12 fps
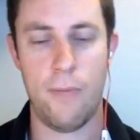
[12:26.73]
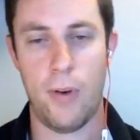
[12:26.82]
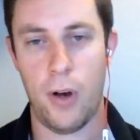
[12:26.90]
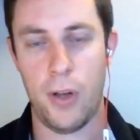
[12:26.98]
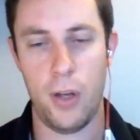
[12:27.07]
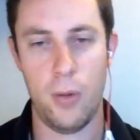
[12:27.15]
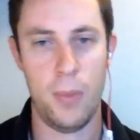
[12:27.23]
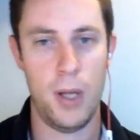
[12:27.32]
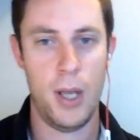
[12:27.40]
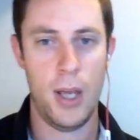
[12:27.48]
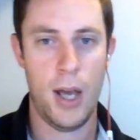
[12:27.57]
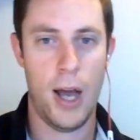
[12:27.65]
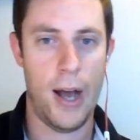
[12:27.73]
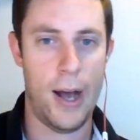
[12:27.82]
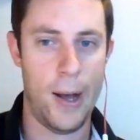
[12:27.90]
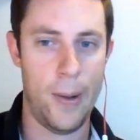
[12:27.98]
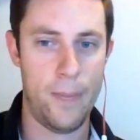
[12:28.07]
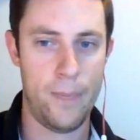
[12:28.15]
volume,
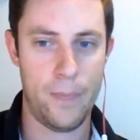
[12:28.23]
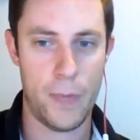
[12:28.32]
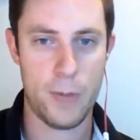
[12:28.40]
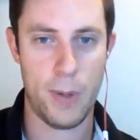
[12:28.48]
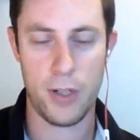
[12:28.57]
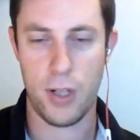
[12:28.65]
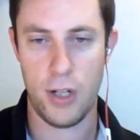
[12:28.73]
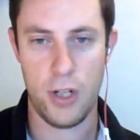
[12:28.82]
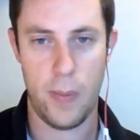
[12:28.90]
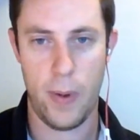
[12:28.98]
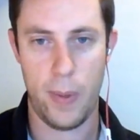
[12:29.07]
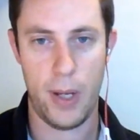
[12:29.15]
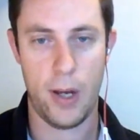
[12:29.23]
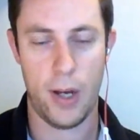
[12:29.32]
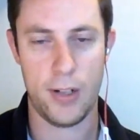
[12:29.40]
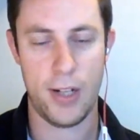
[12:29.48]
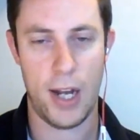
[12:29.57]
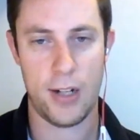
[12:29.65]
especially in a GPP
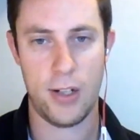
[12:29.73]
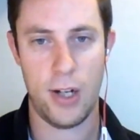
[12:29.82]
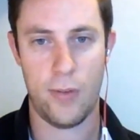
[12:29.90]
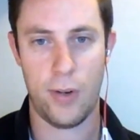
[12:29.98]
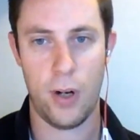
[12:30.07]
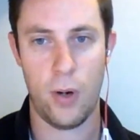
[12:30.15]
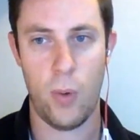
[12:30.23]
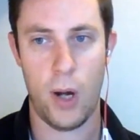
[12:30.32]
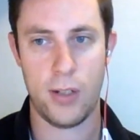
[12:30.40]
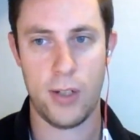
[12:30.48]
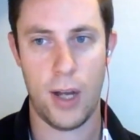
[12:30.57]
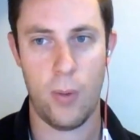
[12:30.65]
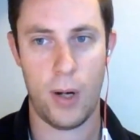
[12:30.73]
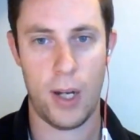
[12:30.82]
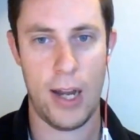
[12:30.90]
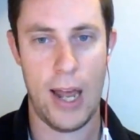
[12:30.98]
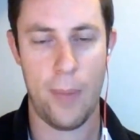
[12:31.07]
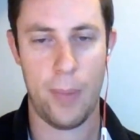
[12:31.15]
context, you never know what can
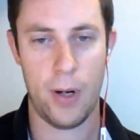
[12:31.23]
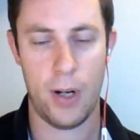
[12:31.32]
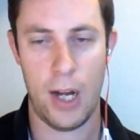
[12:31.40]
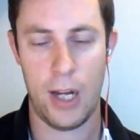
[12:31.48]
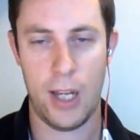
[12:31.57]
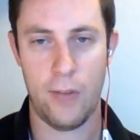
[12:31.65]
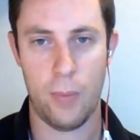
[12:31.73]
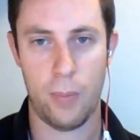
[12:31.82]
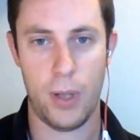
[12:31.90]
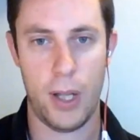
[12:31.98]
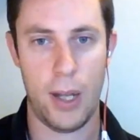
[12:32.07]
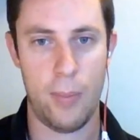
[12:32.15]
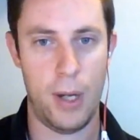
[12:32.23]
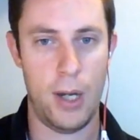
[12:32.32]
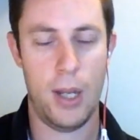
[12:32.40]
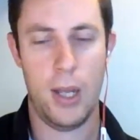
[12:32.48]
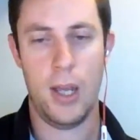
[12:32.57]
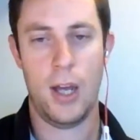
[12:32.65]
happen on any given play. I mean,
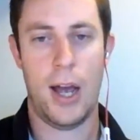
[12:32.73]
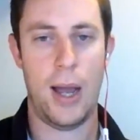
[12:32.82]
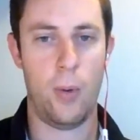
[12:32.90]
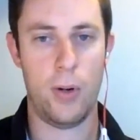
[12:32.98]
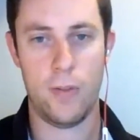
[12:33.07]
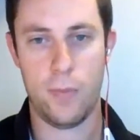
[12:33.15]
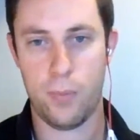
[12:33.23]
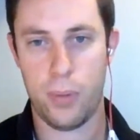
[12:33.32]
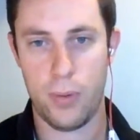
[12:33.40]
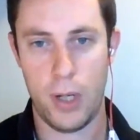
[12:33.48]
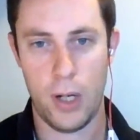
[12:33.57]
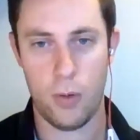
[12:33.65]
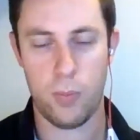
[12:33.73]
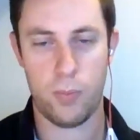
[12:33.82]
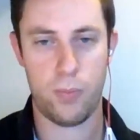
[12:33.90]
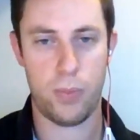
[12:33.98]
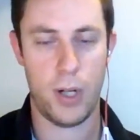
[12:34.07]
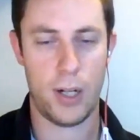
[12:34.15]
I wouldn't have
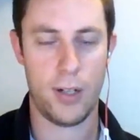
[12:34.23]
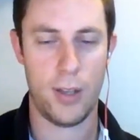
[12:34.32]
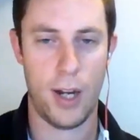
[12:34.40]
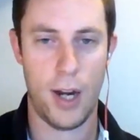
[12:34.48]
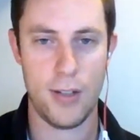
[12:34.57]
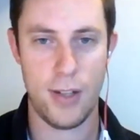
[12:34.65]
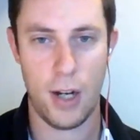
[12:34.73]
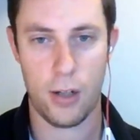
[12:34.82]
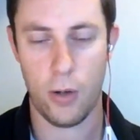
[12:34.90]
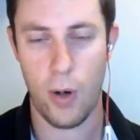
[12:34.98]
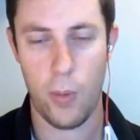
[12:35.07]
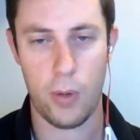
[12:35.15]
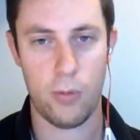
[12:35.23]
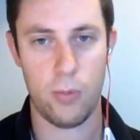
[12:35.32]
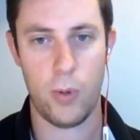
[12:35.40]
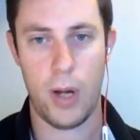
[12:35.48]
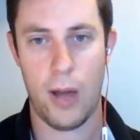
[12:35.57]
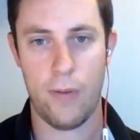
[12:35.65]
predicted that Isaiah Crowell
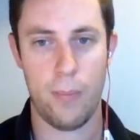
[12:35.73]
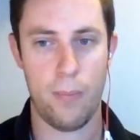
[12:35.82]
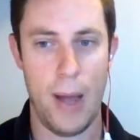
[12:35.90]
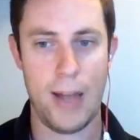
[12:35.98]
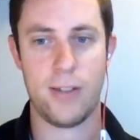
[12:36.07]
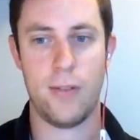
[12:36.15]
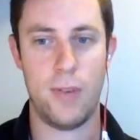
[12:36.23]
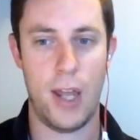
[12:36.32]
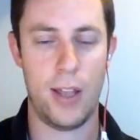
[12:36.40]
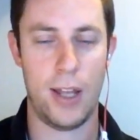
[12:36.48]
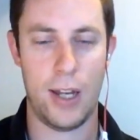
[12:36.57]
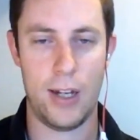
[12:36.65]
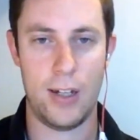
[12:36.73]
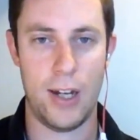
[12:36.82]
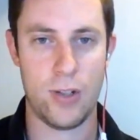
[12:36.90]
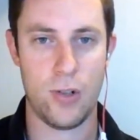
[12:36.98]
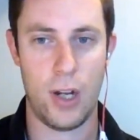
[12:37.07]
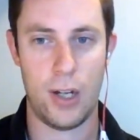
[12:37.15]
would have a massive day like he did
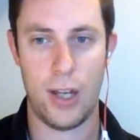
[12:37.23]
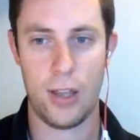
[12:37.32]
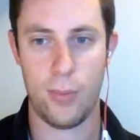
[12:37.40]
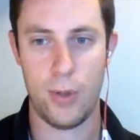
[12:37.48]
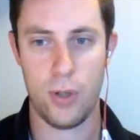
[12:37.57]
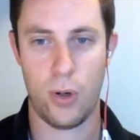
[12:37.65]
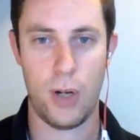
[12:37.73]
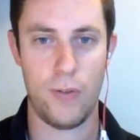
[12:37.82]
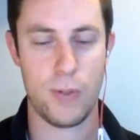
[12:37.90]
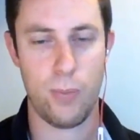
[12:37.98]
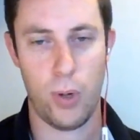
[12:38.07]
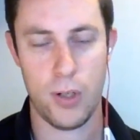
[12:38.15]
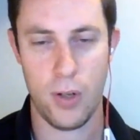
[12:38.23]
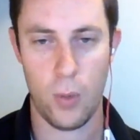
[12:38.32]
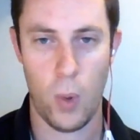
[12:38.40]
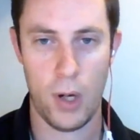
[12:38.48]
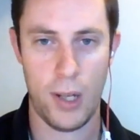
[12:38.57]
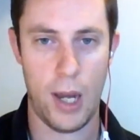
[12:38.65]
yesterday and get the majority of his points on
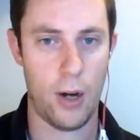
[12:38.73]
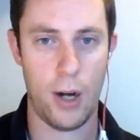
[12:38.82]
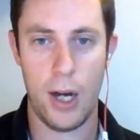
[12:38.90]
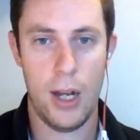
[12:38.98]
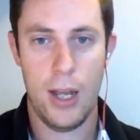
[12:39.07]
one carry,